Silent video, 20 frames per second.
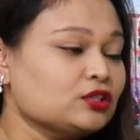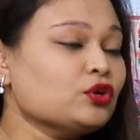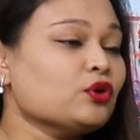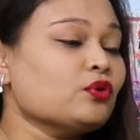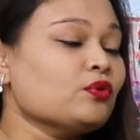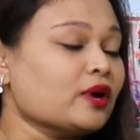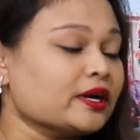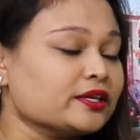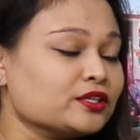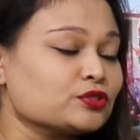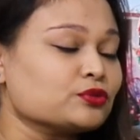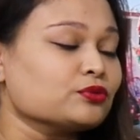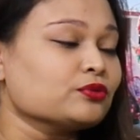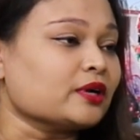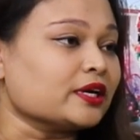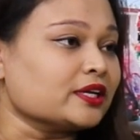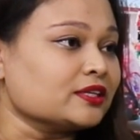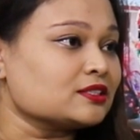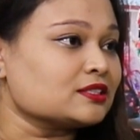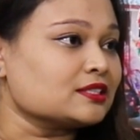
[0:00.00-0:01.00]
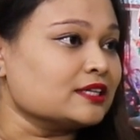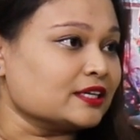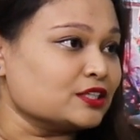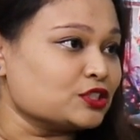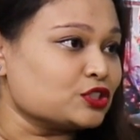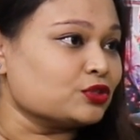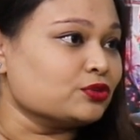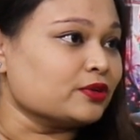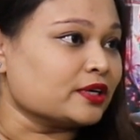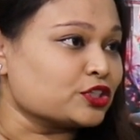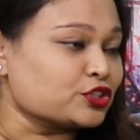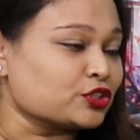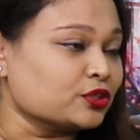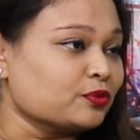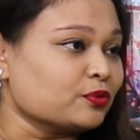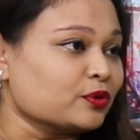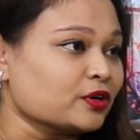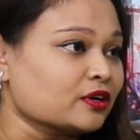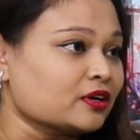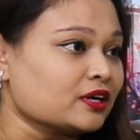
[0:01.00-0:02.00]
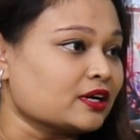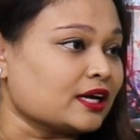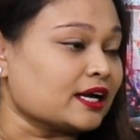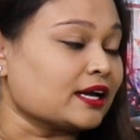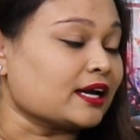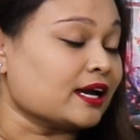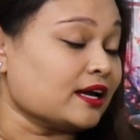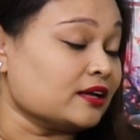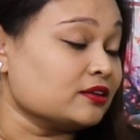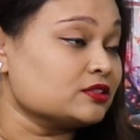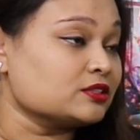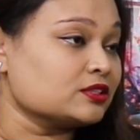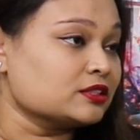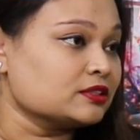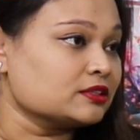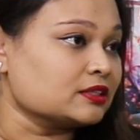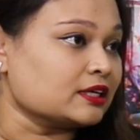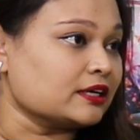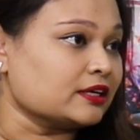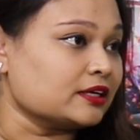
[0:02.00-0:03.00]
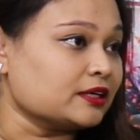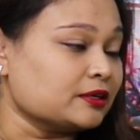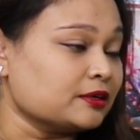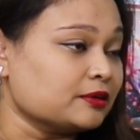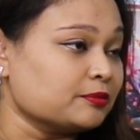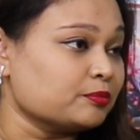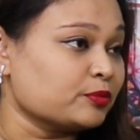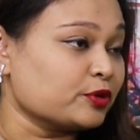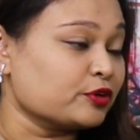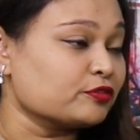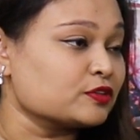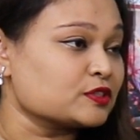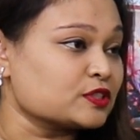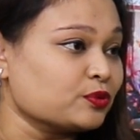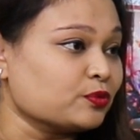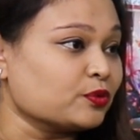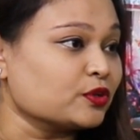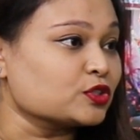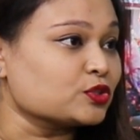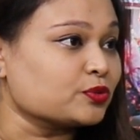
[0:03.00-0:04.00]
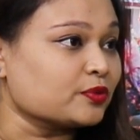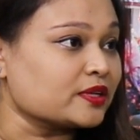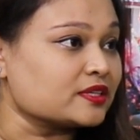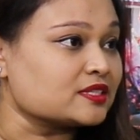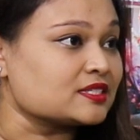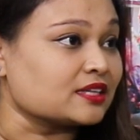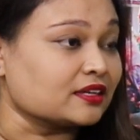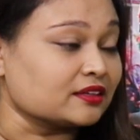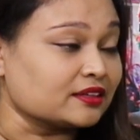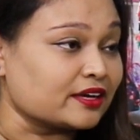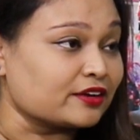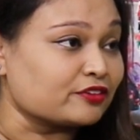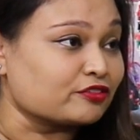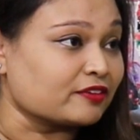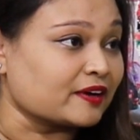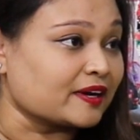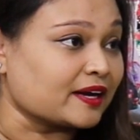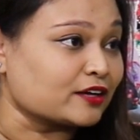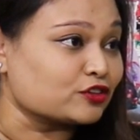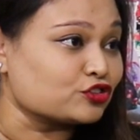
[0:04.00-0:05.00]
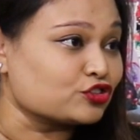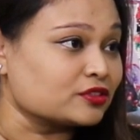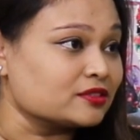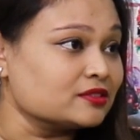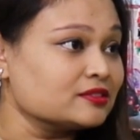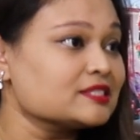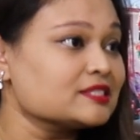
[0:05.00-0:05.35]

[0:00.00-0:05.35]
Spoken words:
No, I do. I do actually work. I had previously worked with Sun Life Financial.